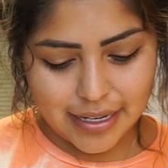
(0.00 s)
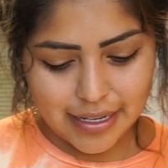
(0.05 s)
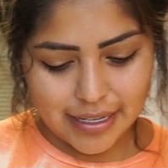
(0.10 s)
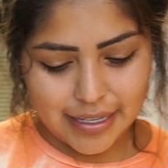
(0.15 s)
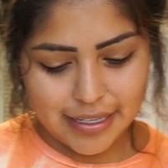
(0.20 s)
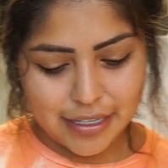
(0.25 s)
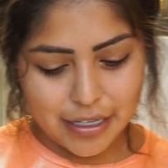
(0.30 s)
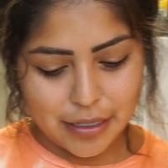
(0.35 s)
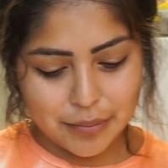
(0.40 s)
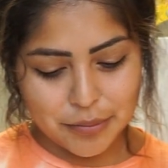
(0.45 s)

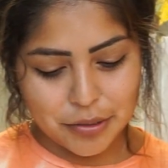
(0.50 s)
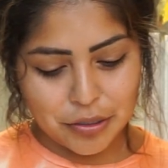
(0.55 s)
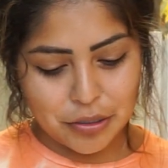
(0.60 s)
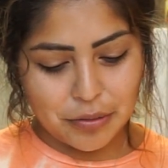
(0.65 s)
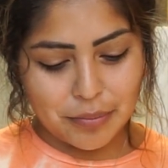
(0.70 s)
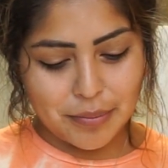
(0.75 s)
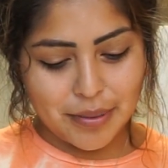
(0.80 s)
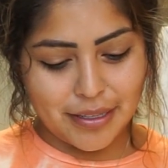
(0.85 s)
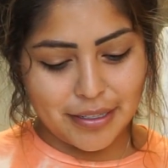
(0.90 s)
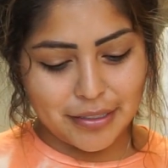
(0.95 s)
he comes
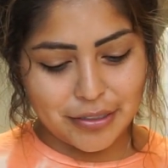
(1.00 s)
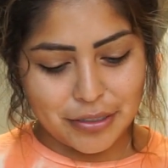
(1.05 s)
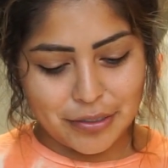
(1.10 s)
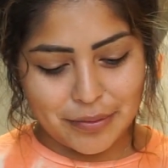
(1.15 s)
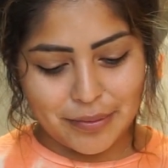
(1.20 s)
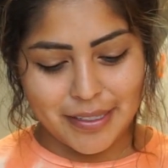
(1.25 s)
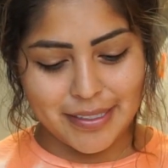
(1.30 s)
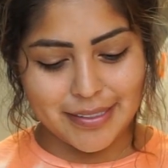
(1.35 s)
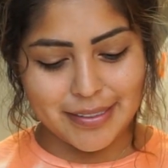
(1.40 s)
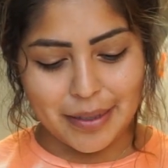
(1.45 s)
home and there's
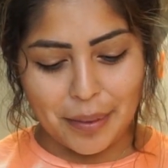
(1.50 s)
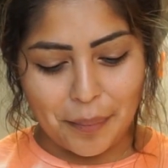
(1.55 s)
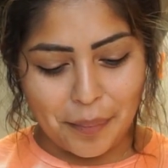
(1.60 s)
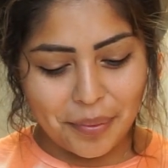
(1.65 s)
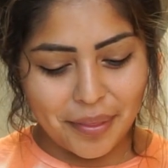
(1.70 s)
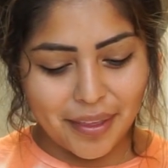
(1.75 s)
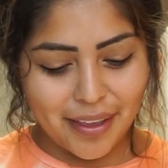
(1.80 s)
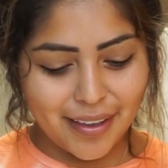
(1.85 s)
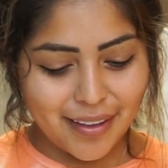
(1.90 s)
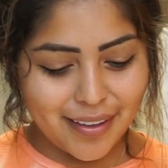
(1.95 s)
always
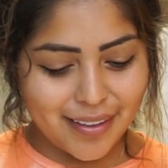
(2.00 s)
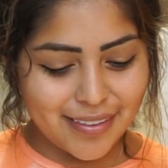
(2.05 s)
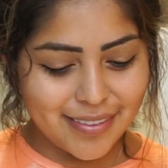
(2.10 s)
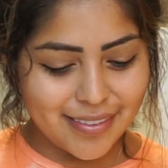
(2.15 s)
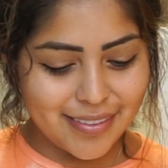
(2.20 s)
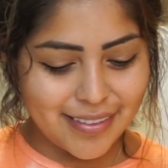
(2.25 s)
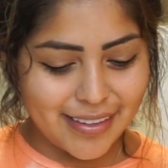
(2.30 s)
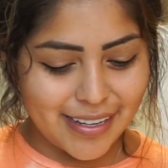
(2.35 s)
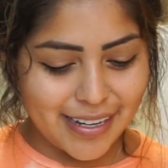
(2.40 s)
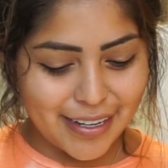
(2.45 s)
something
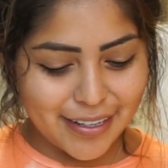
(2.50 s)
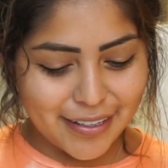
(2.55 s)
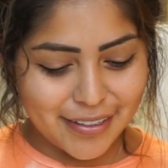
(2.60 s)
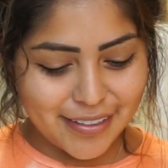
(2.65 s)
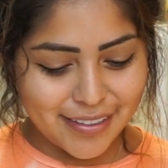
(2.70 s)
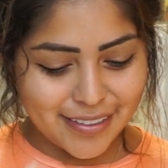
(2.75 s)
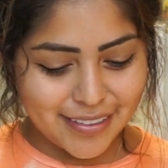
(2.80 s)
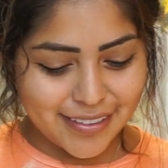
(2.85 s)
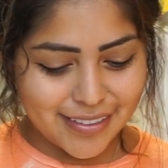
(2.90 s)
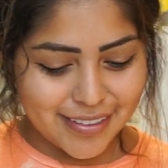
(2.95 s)
that I
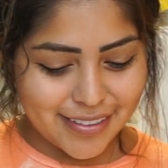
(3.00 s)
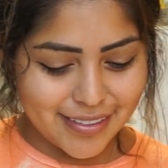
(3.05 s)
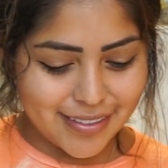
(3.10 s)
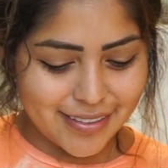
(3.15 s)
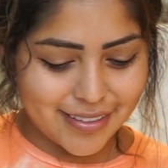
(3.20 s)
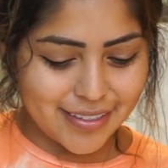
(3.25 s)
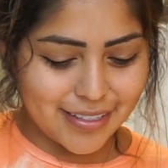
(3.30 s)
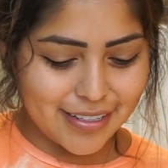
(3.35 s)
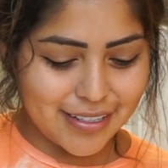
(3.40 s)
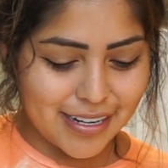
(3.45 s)
cooked.
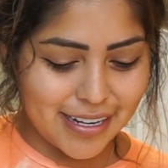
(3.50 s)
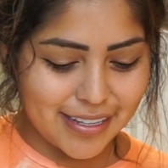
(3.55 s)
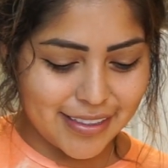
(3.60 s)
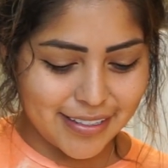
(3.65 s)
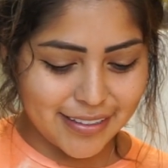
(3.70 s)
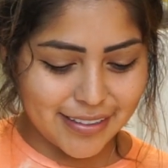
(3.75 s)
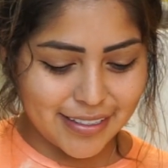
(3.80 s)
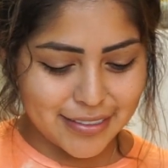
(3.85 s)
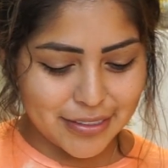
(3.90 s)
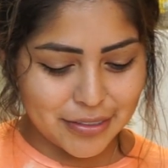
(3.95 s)
You know, I
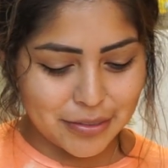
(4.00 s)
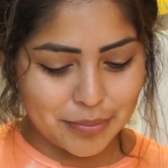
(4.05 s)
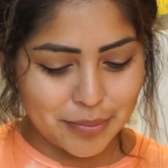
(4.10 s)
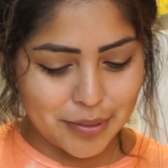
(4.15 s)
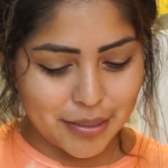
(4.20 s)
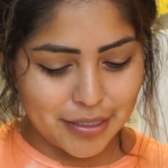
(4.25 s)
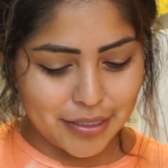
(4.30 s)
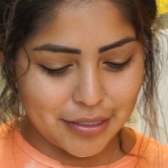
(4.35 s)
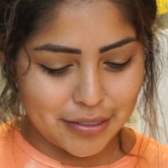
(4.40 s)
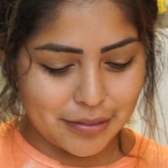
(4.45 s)
think that's super
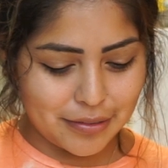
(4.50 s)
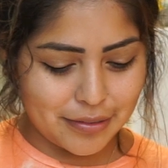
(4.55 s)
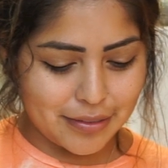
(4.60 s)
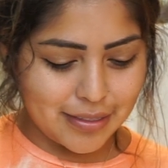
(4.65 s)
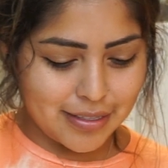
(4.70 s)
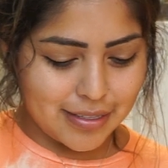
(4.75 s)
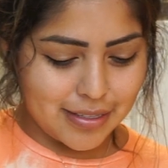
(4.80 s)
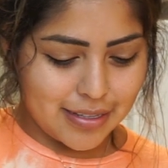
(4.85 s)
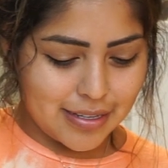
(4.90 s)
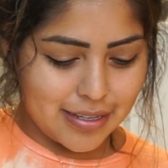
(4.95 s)
cute.
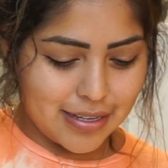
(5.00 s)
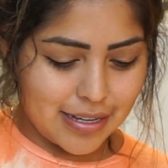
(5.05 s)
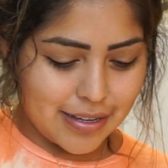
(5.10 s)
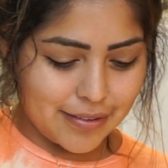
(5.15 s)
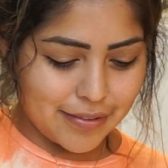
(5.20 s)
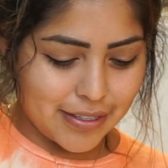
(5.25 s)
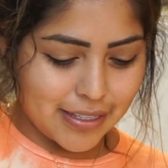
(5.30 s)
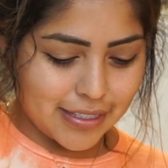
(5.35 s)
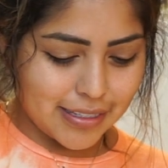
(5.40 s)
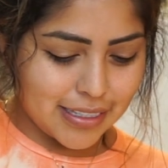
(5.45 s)
I
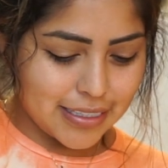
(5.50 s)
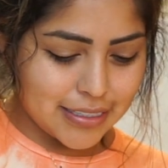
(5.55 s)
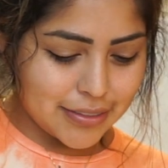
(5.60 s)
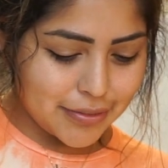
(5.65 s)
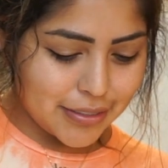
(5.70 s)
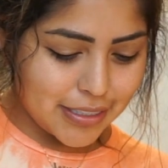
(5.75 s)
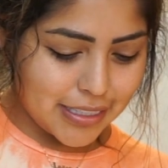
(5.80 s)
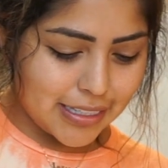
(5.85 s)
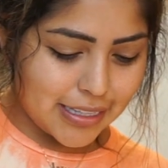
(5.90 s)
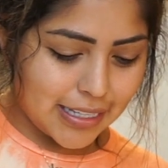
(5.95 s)
feel like that's
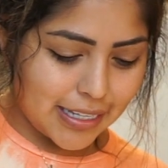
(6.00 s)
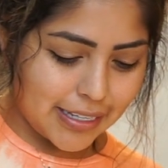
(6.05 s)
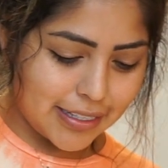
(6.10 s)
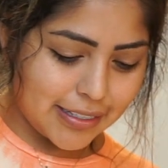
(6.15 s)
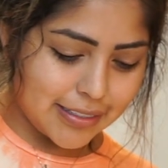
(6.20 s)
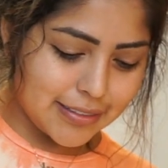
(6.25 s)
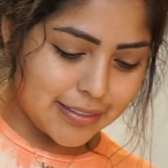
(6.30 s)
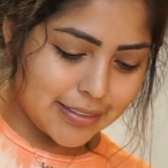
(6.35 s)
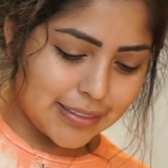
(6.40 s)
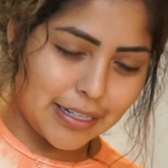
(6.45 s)
really
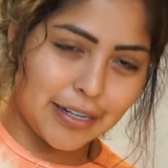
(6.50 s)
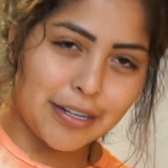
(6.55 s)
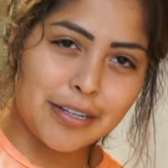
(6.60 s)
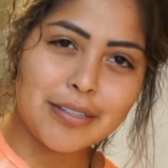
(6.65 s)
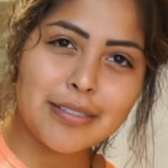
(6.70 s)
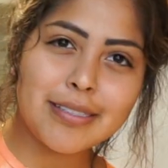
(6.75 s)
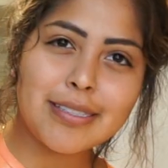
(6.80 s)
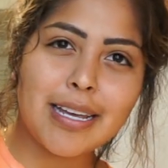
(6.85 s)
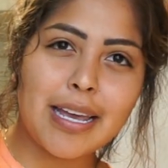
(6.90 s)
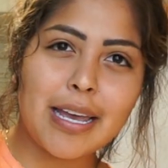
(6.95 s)
like
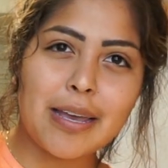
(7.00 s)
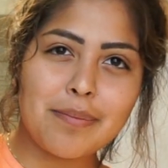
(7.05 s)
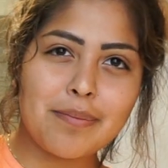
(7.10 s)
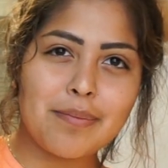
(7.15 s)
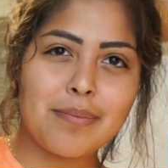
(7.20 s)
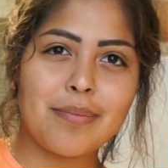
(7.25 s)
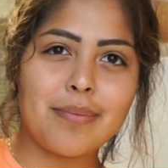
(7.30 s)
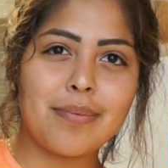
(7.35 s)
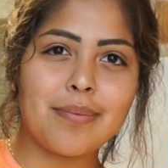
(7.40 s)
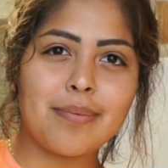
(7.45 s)
stereotype,
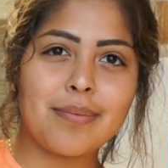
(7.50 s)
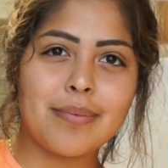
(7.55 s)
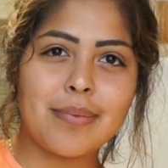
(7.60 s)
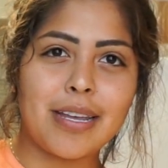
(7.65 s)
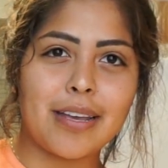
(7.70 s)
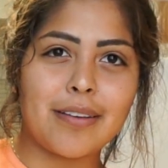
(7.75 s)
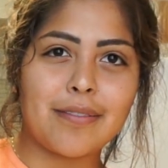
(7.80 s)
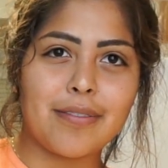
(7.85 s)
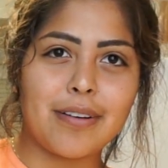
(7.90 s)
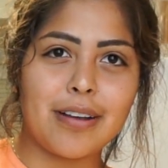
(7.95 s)

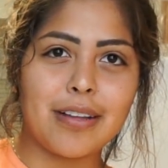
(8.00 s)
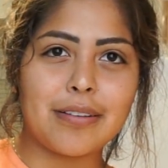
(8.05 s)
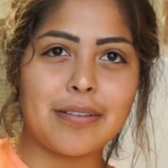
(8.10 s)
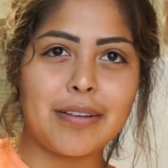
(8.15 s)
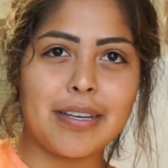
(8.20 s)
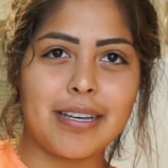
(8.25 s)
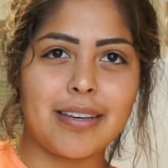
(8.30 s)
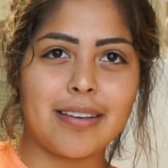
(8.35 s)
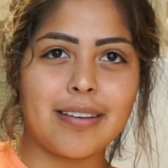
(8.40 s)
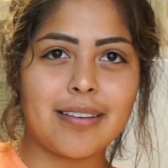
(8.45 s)
like
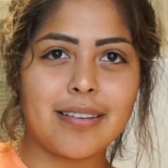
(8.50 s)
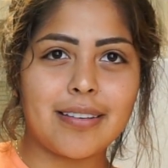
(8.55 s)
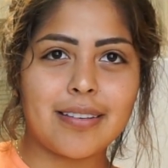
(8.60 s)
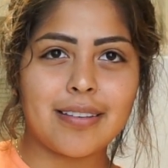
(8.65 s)
following,